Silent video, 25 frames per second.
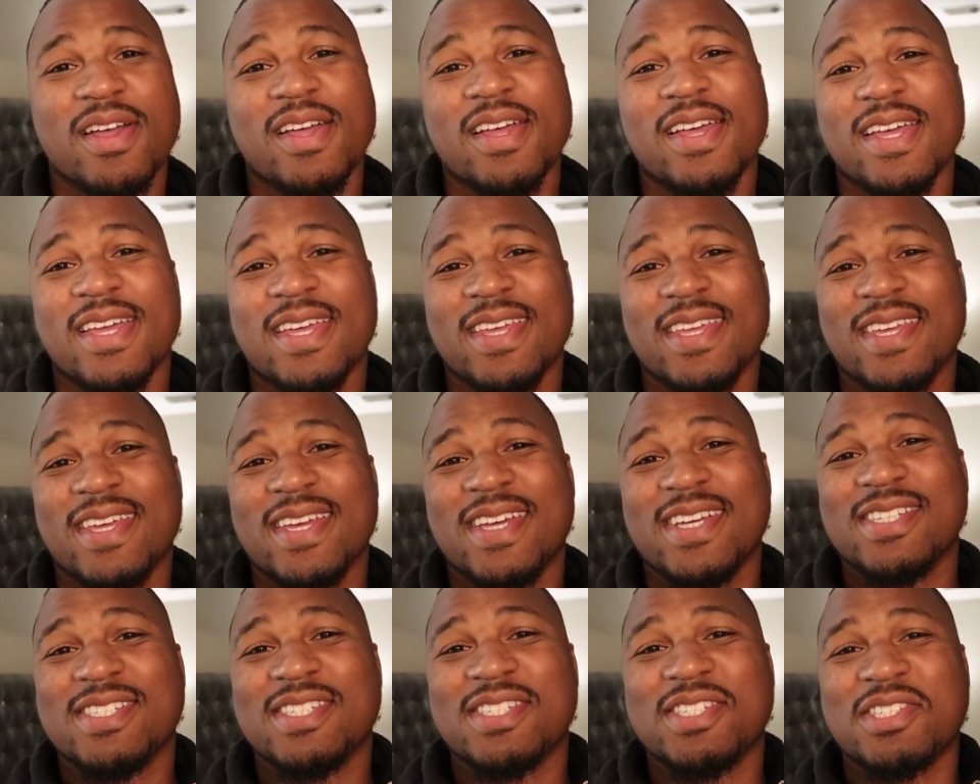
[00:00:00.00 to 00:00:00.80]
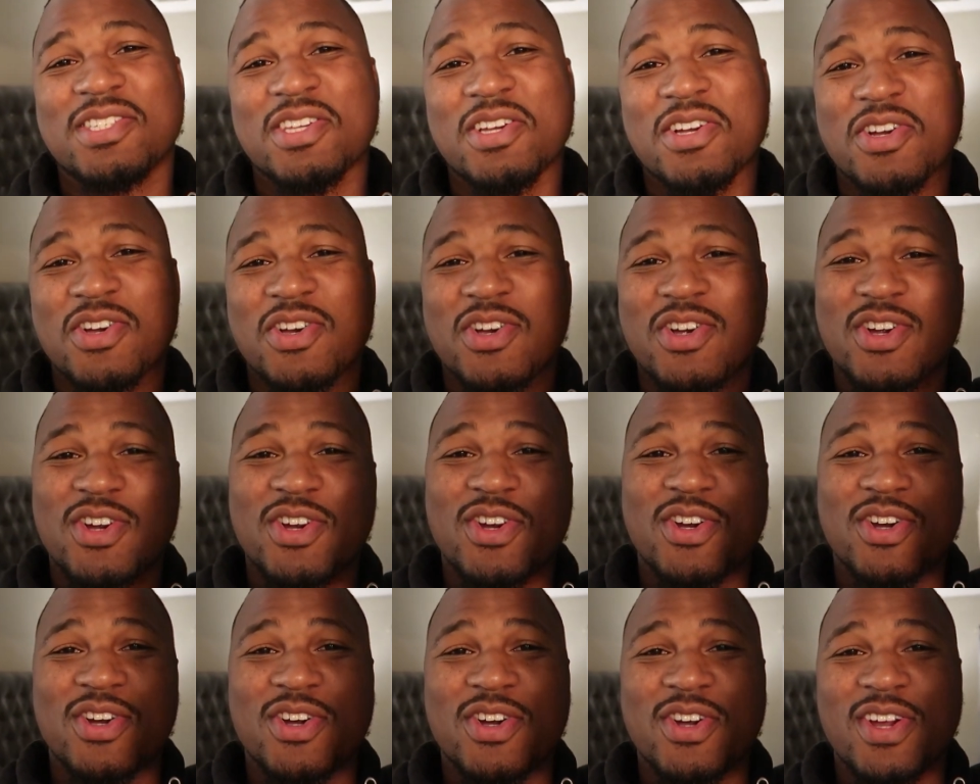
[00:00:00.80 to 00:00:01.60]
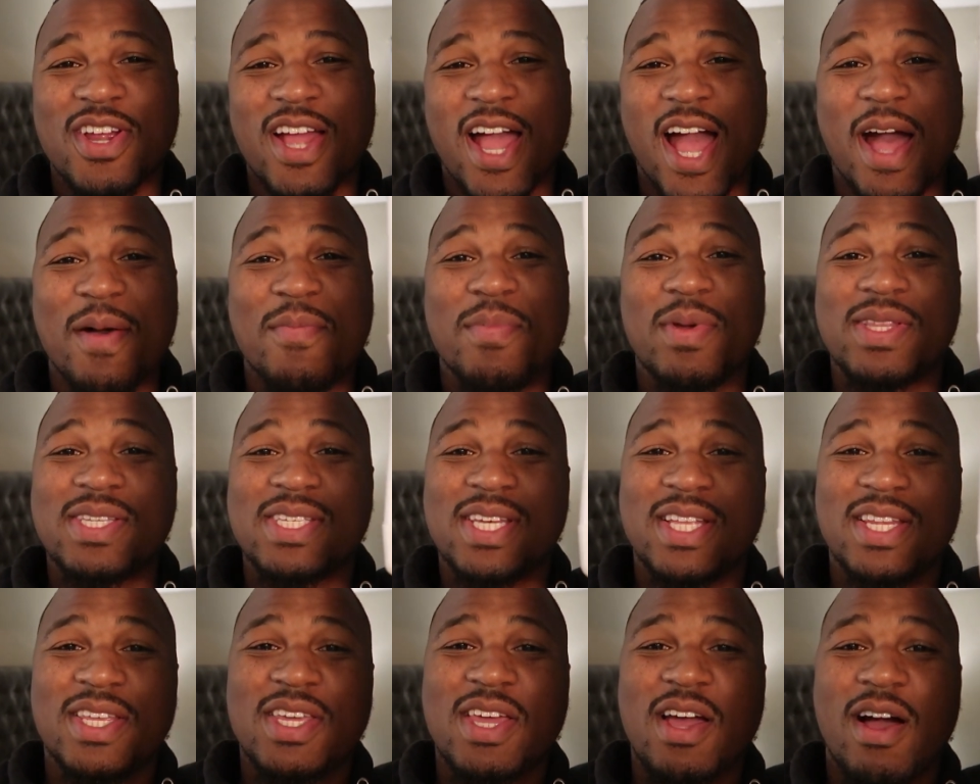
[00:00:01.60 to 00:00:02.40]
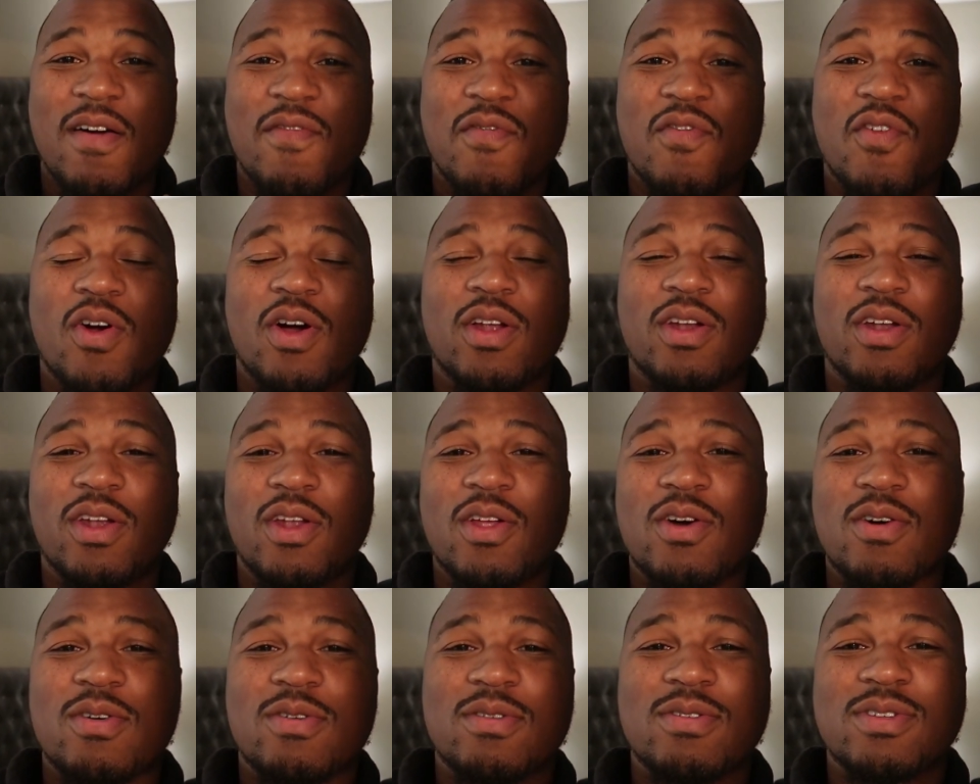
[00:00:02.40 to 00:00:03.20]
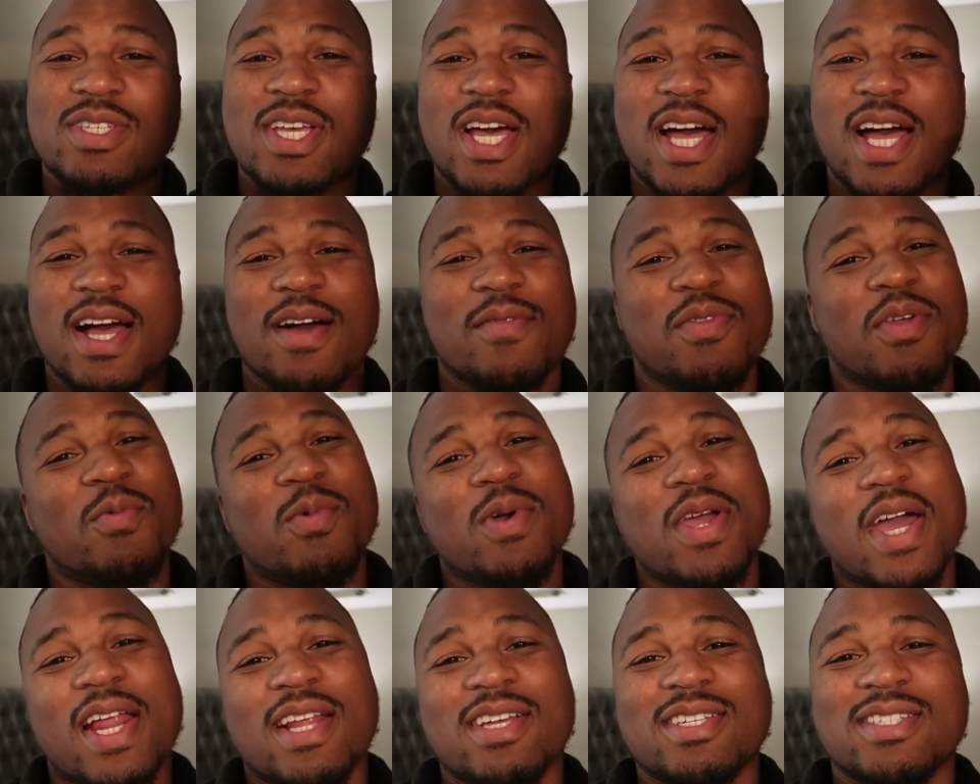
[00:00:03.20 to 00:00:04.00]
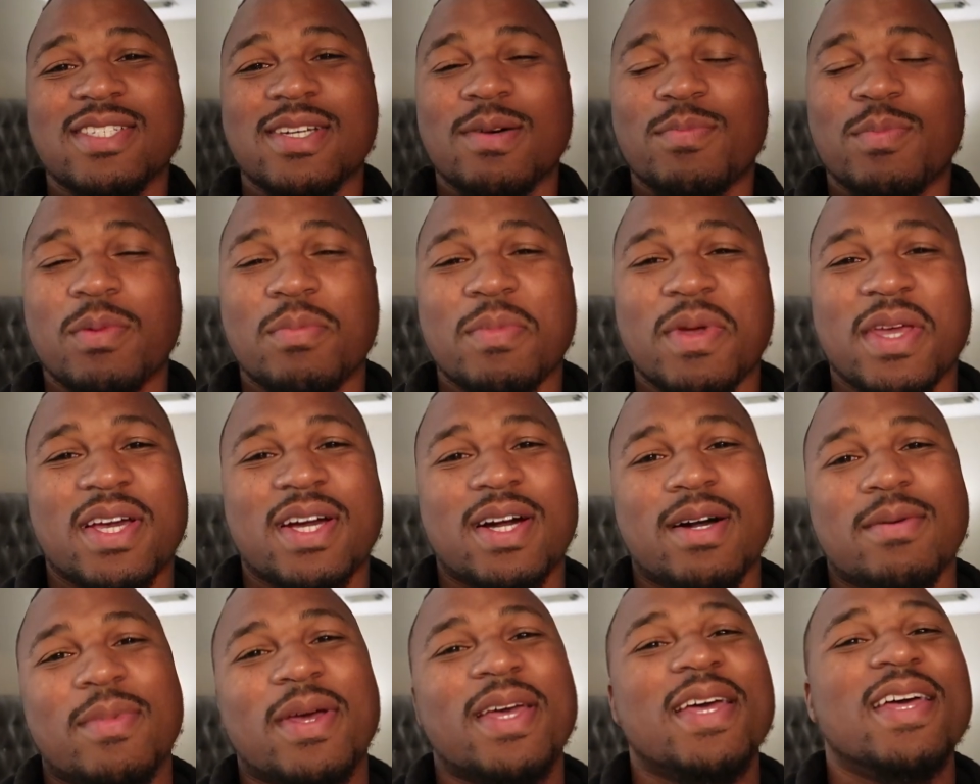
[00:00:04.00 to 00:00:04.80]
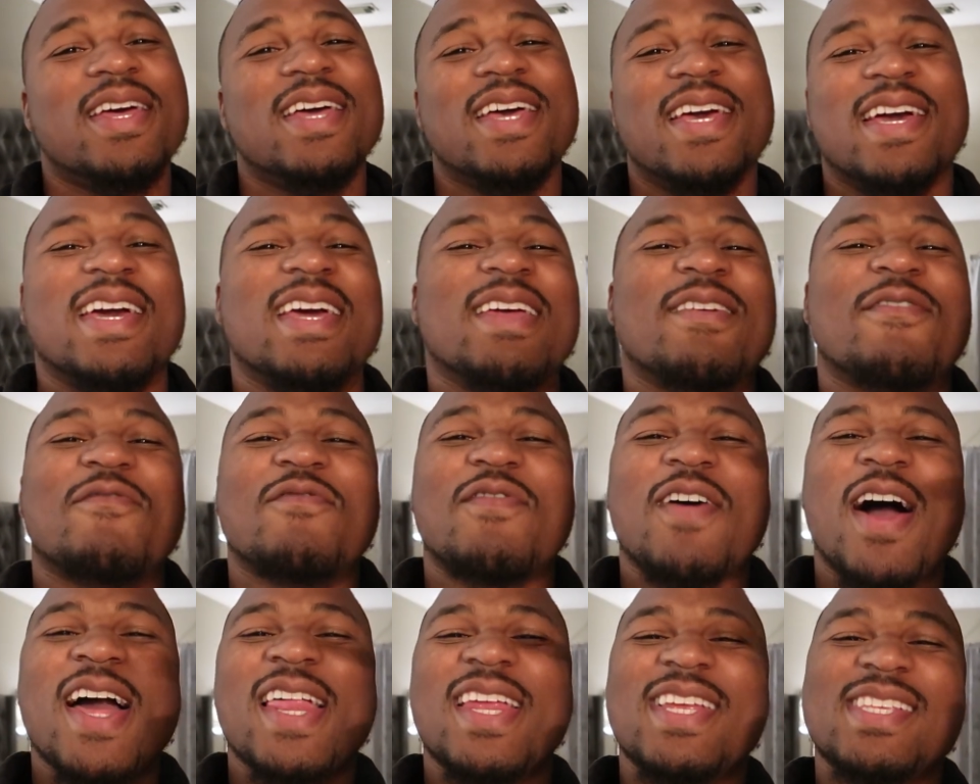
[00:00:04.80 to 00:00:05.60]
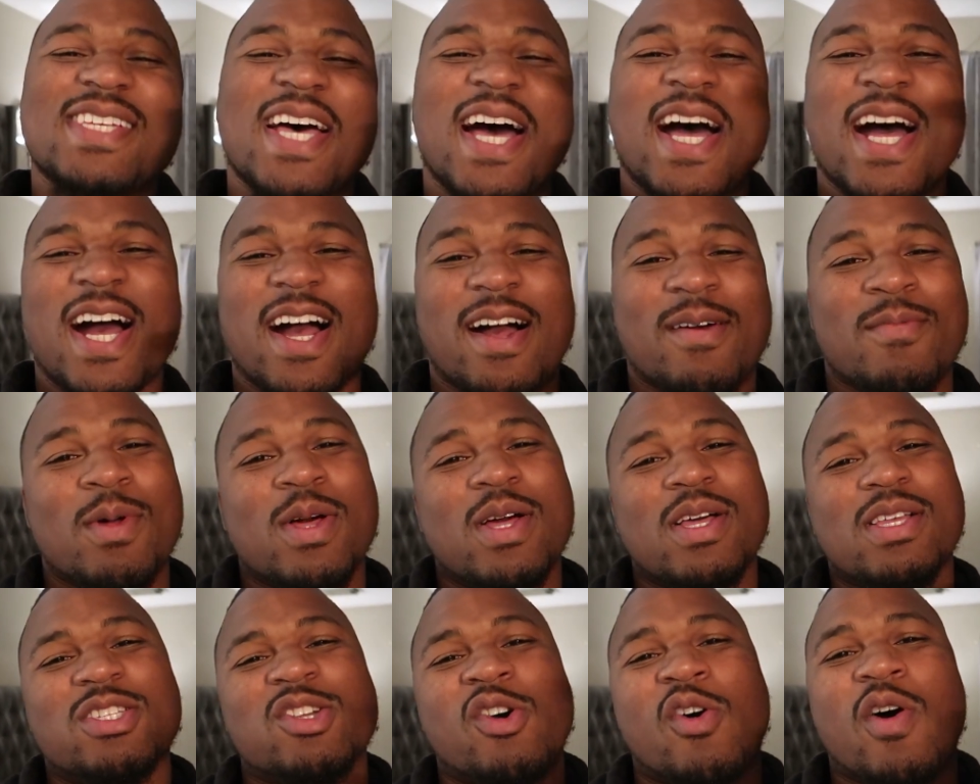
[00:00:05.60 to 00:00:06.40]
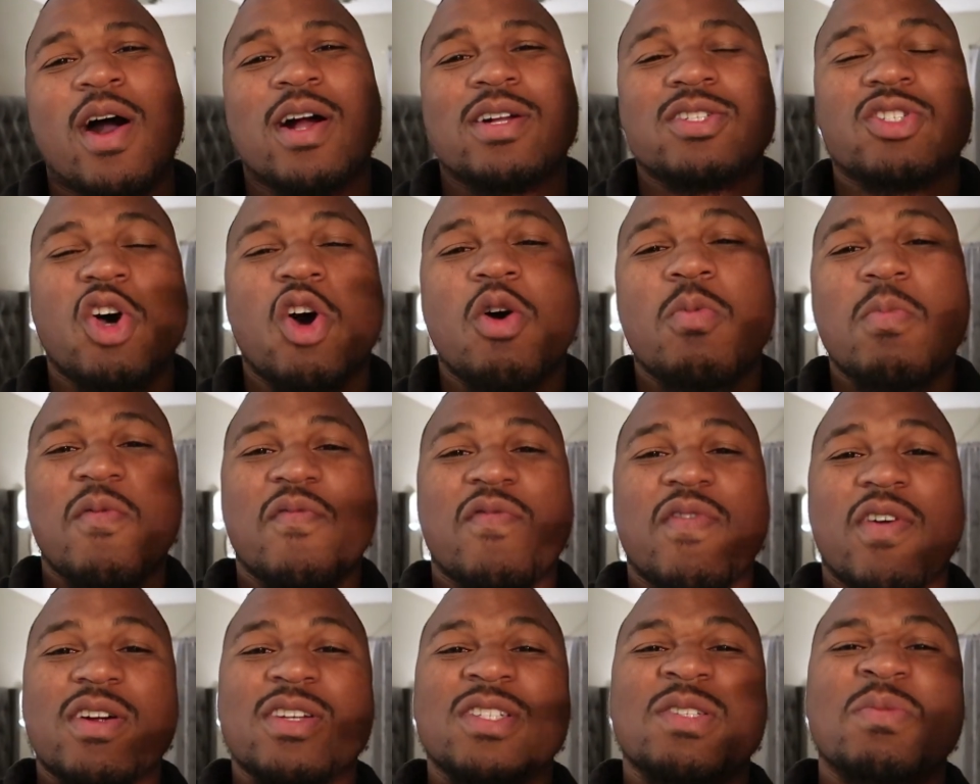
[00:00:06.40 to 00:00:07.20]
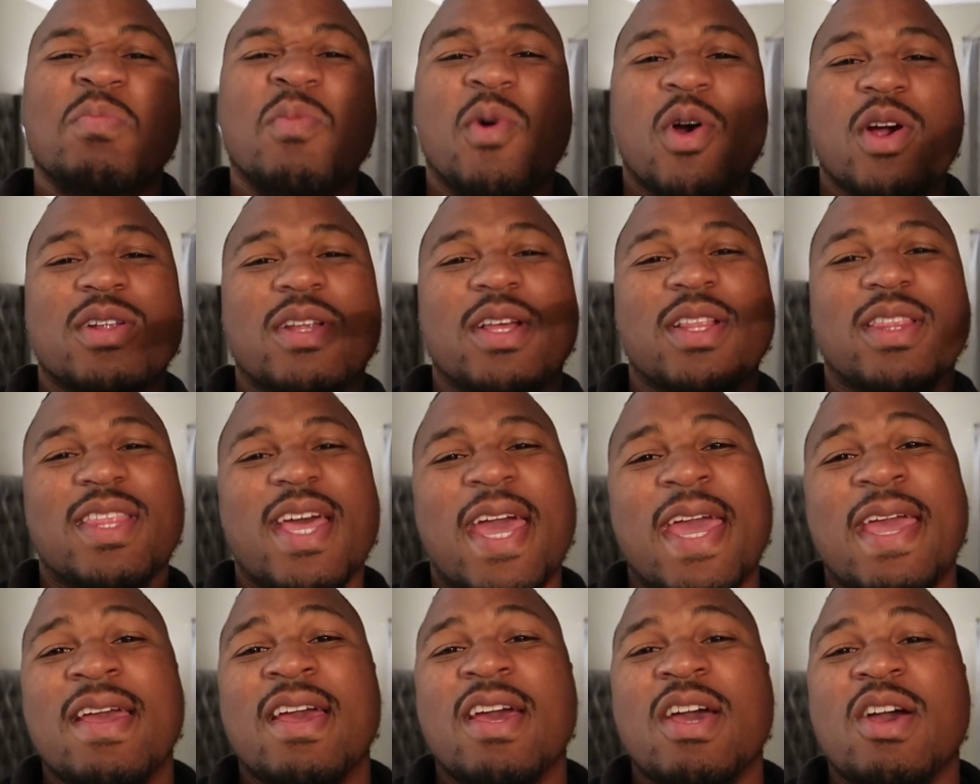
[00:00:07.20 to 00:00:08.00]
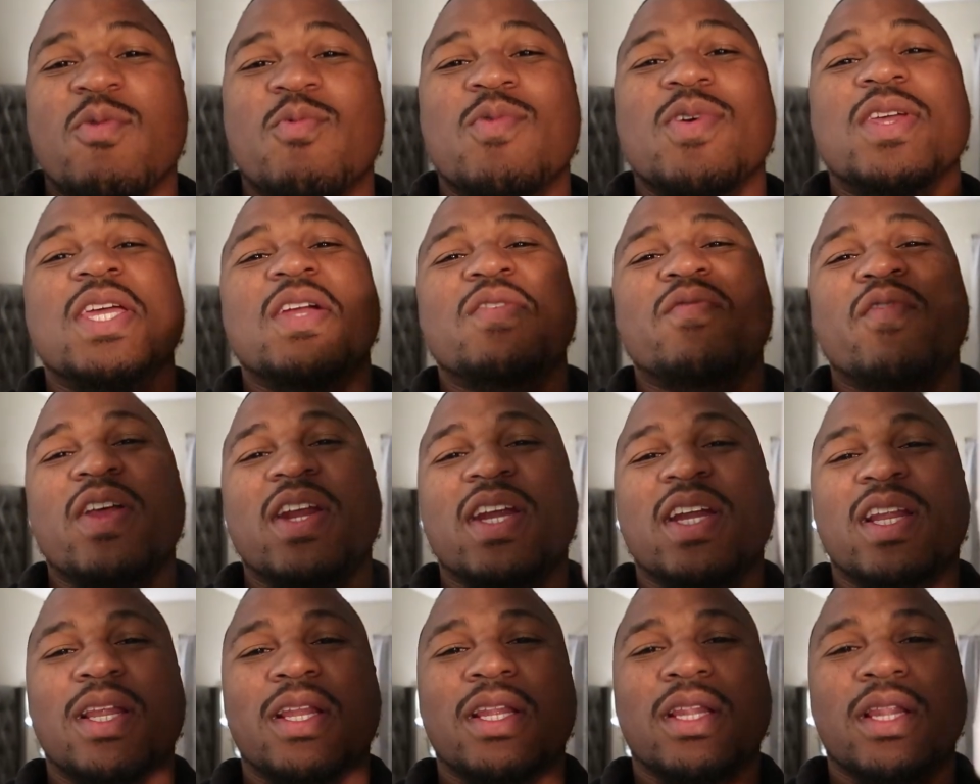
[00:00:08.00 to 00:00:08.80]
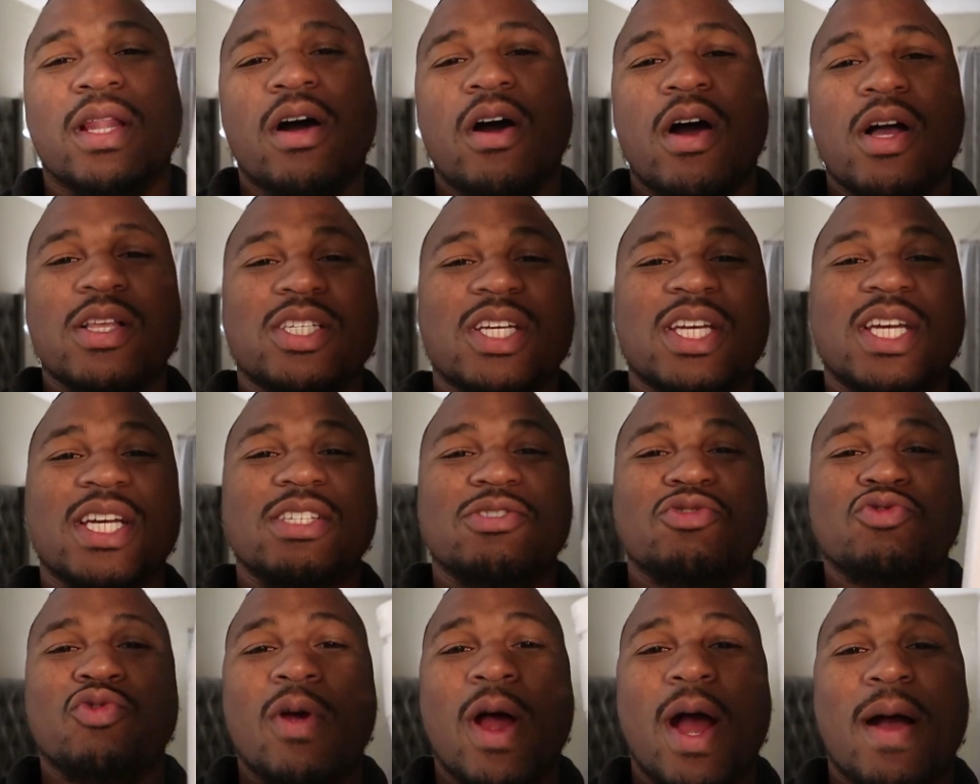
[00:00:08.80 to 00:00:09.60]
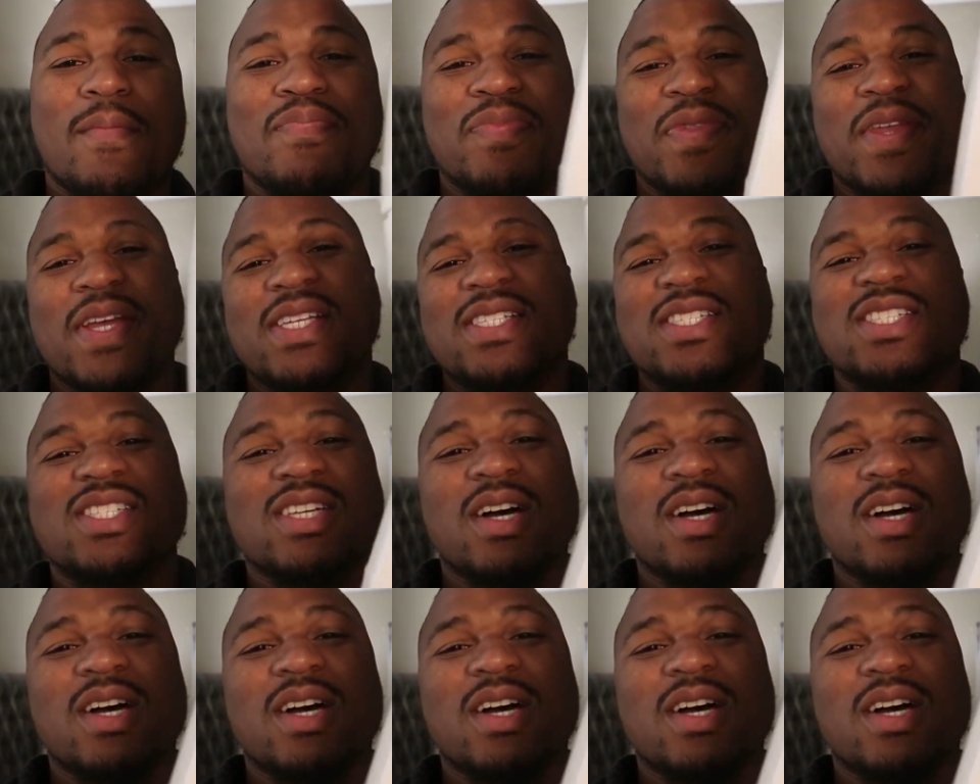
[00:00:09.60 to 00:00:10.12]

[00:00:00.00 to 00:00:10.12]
Yes, sir. I've been telling y'all for a long time that we got a supplement coming. And it's finally time. So October 1st marked the date we getting ready to launch and drop this